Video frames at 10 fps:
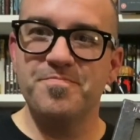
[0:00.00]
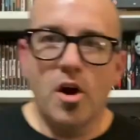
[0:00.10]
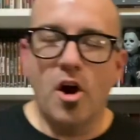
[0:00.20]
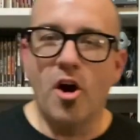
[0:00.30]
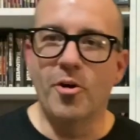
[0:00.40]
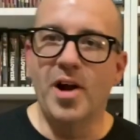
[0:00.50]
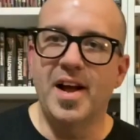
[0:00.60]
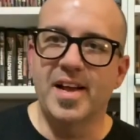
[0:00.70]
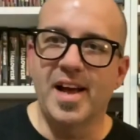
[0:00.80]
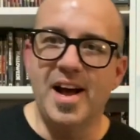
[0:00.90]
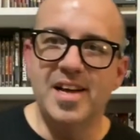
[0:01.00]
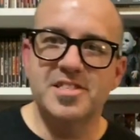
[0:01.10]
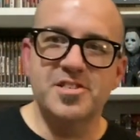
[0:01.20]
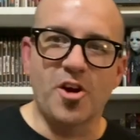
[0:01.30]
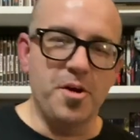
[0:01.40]
Alright guys,
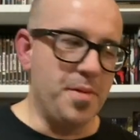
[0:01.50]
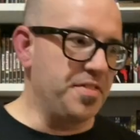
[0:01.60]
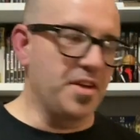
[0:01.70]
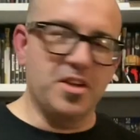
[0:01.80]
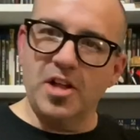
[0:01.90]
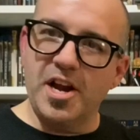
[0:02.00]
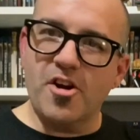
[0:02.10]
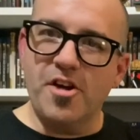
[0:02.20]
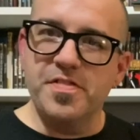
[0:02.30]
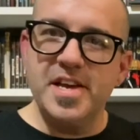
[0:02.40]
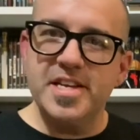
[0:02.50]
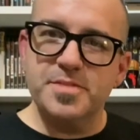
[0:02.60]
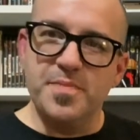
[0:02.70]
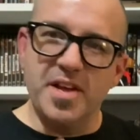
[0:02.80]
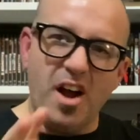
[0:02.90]
sorry about the glare on
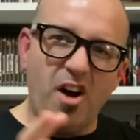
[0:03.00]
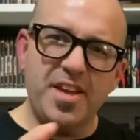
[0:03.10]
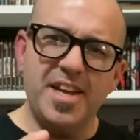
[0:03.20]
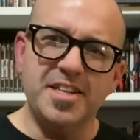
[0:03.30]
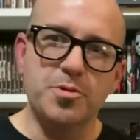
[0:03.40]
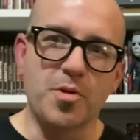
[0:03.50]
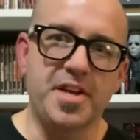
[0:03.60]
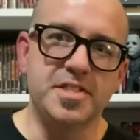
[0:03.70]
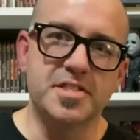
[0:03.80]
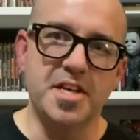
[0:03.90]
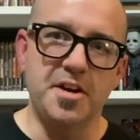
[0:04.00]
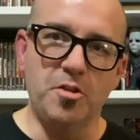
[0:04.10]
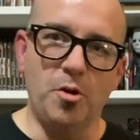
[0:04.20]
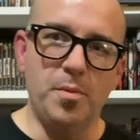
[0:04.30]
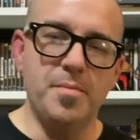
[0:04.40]
this, but I'll get it to where you can see it a
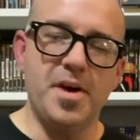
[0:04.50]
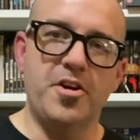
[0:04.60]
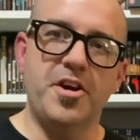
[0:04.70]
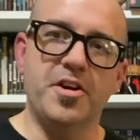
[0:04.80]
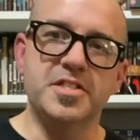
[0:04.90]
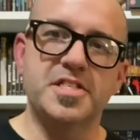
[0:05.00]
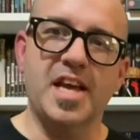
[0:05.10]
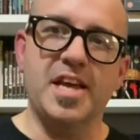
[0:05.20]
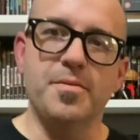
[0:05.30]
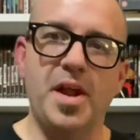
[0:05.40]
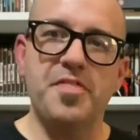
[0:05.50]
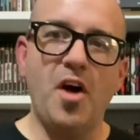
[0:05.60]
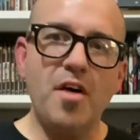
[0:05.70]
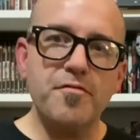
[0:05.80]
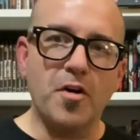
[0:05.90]
little bit better here in a second. But I
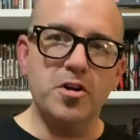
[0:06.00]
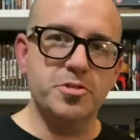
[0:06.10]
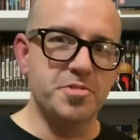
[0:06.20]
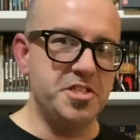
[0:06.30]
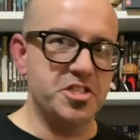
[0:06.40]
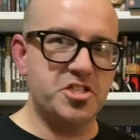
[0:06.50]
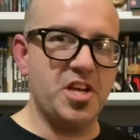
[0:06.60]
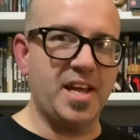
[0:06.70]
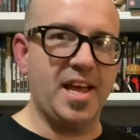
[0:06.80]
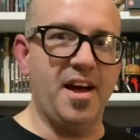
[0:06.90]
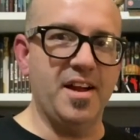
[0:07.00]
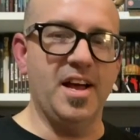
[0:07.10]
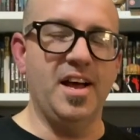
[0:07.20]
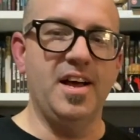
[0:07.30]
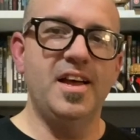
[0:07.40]
thought first we'd just check out
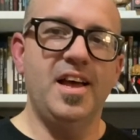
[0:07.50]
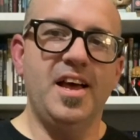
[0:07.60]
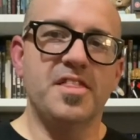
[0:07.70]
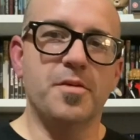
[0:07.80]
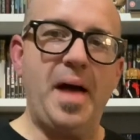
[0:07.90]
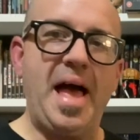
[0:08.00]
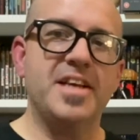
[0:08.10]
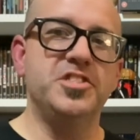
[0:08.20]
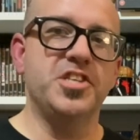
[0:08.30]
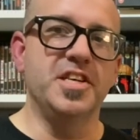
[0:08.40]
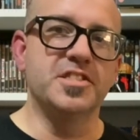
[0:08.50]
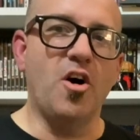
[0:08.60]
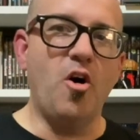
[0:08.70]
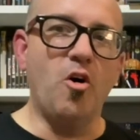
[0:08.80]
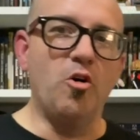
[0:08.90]
the packaging as a
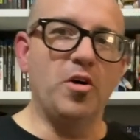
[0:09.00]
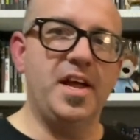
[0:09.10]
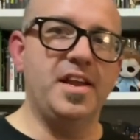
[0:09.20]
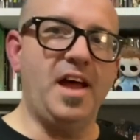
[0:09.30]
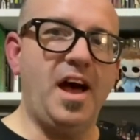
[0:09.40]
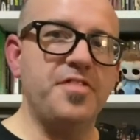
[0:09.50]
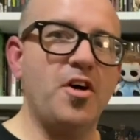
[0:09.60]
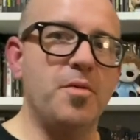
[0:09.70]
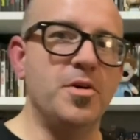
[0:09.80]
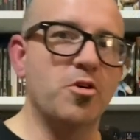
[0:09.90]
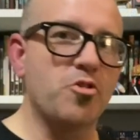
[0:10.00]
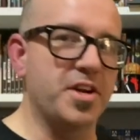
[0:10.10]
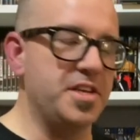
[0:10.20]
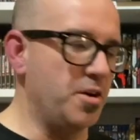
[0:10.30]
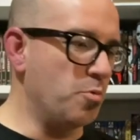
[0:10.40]
whole. And I thought Mill
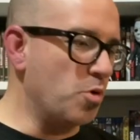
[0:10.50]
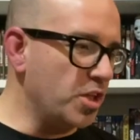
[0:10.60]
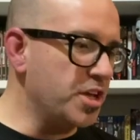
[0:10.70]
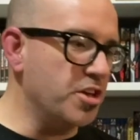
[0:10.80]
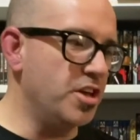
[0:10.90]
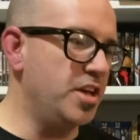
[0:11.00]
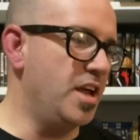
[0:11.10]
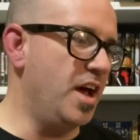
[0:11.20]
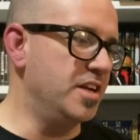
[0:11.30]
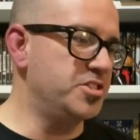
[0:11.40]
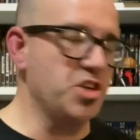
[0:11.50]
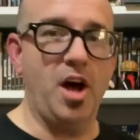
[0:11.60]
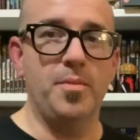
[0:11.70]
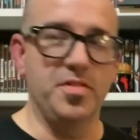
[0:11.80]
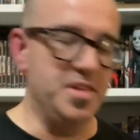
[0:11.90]
Creek did a really good
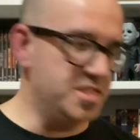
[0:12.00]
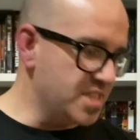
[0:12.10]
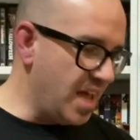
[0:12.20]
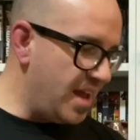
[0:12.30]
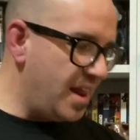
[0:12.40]
job on this set.